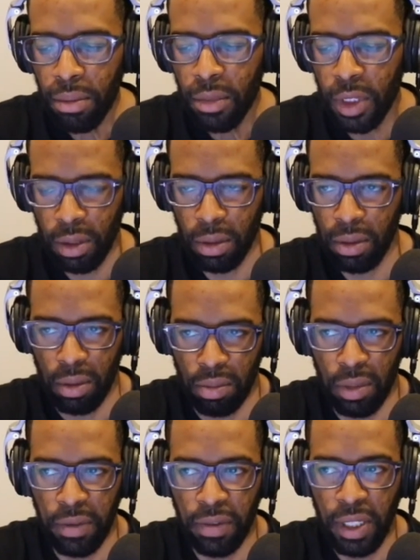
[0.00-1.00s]
So
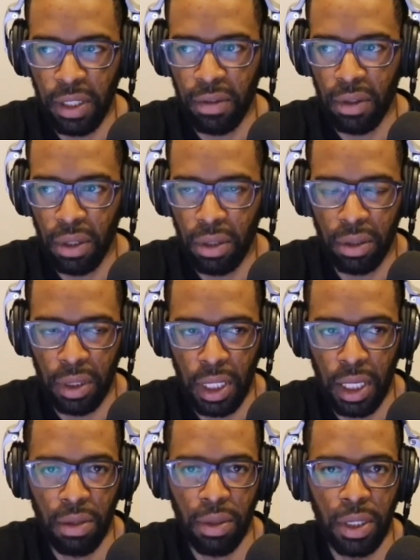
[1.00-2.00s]
if I never learned, how
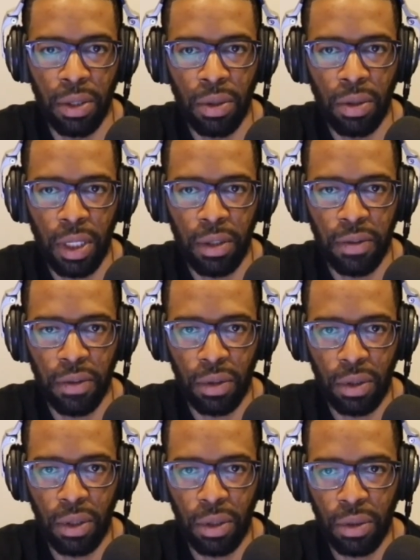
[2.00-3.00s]
do I know how to fold
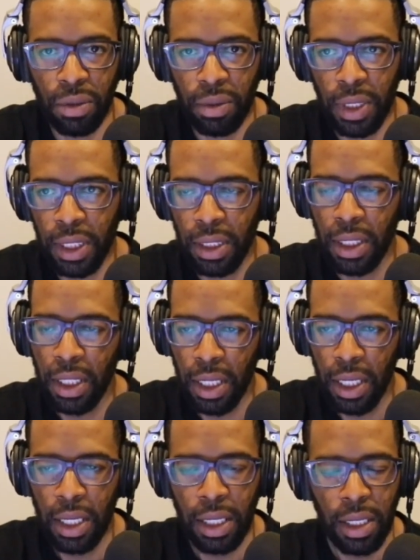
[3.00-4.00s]
clothes, right?
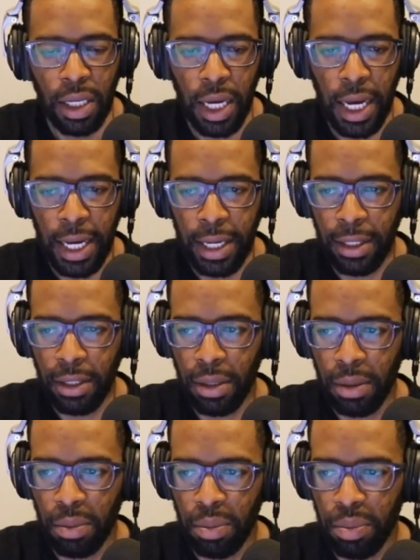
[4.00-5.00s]
And
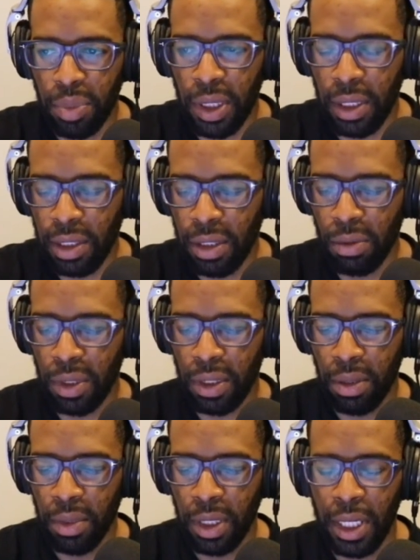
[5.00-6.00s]
because it was
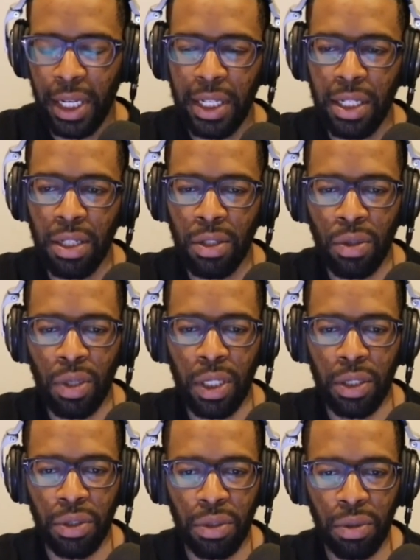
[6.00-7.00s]
something that I didn't know how
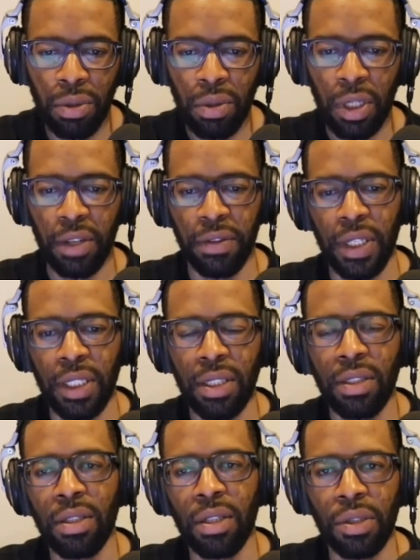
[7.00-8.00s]
to do, if I did
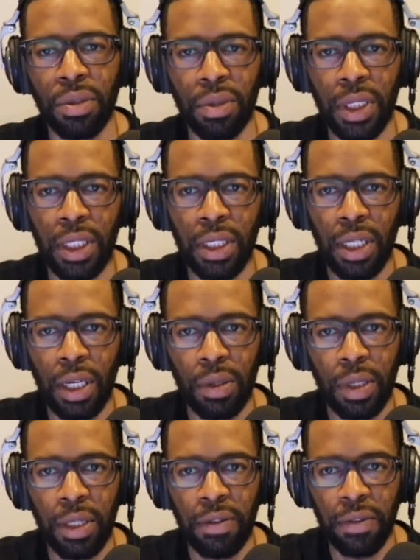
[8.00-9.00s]
start doing it, I would
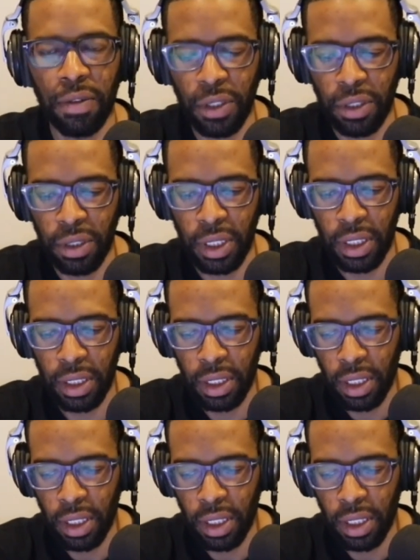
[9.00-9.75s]
get frustrated.